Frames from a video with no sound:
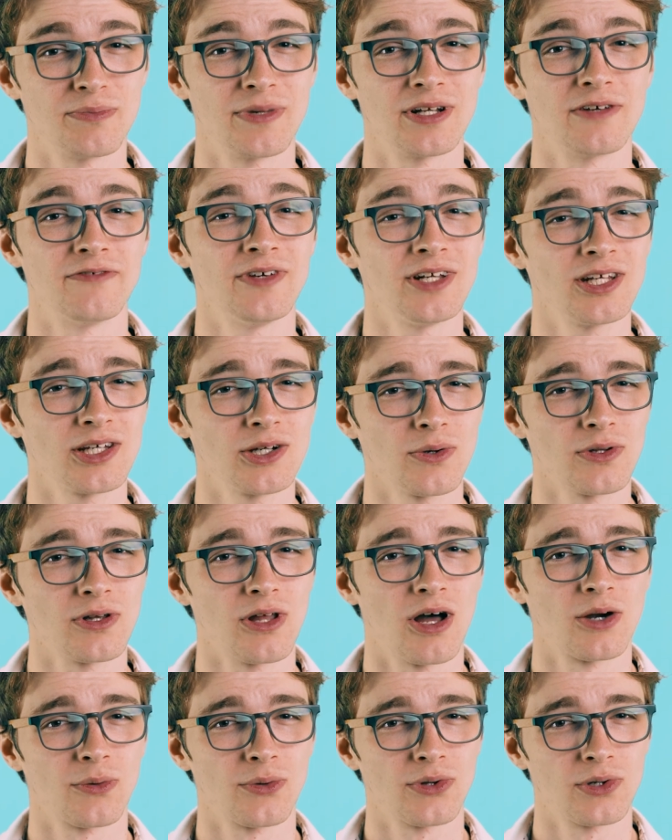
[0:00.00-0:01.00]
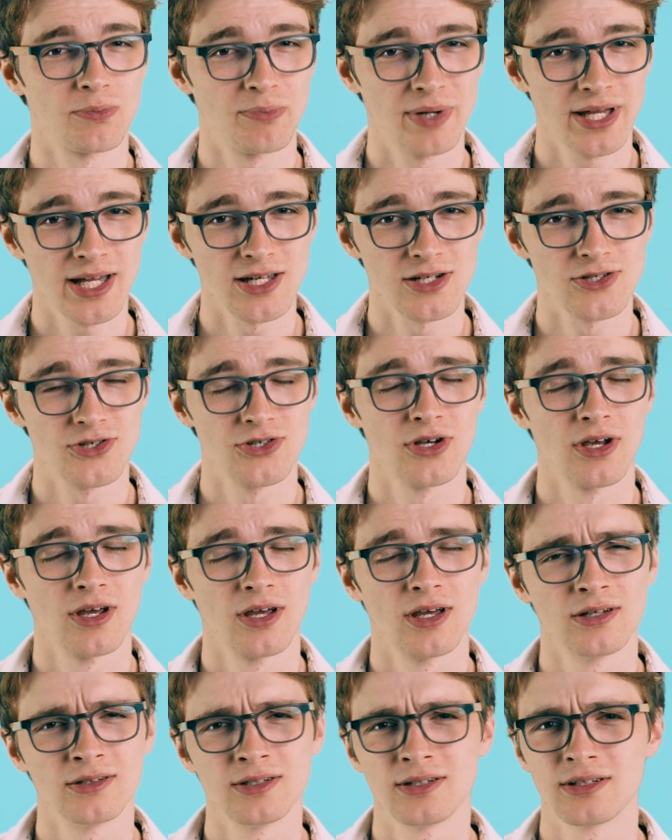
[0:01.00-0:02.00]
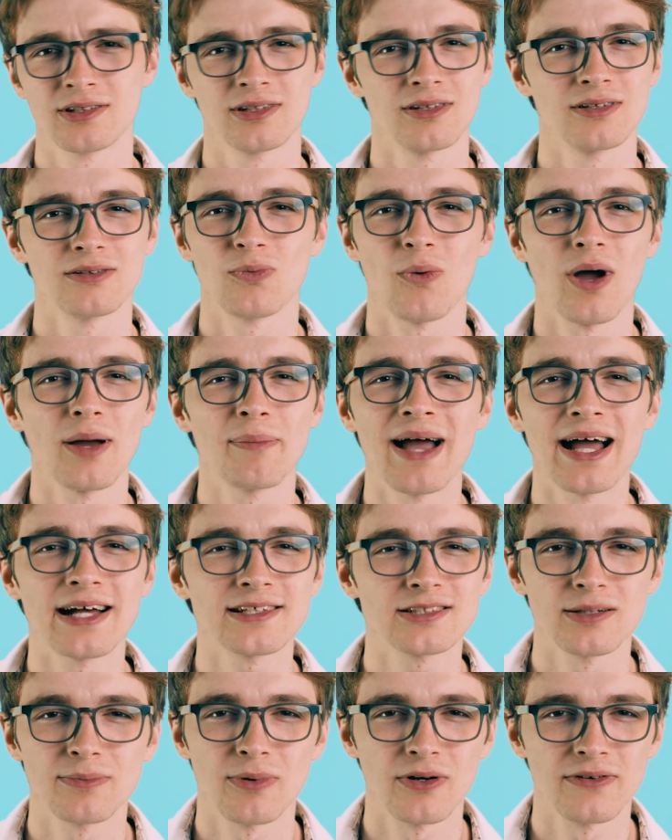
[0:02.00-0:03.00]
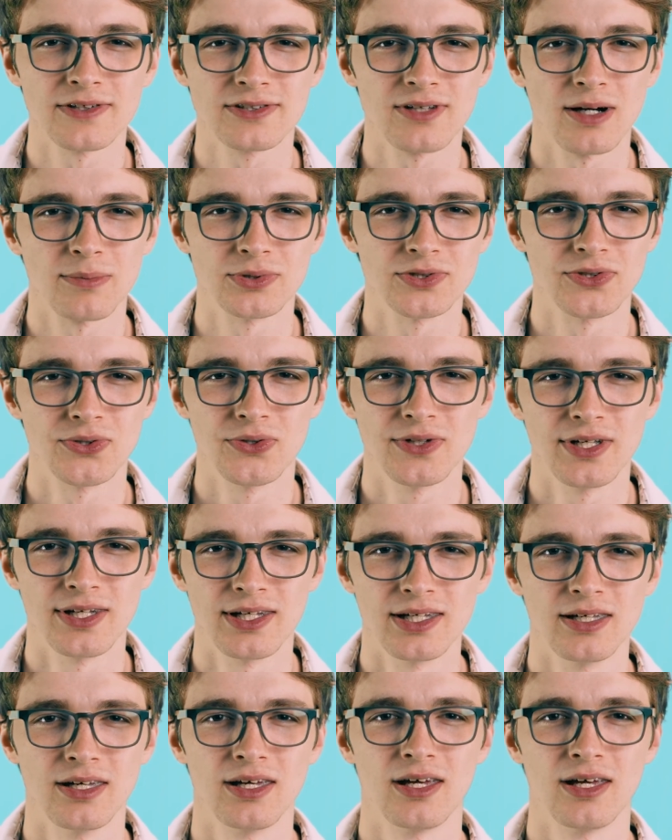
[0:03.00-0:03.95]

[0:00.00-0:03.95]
a video along with your pitch. Why pass up on this opportunity?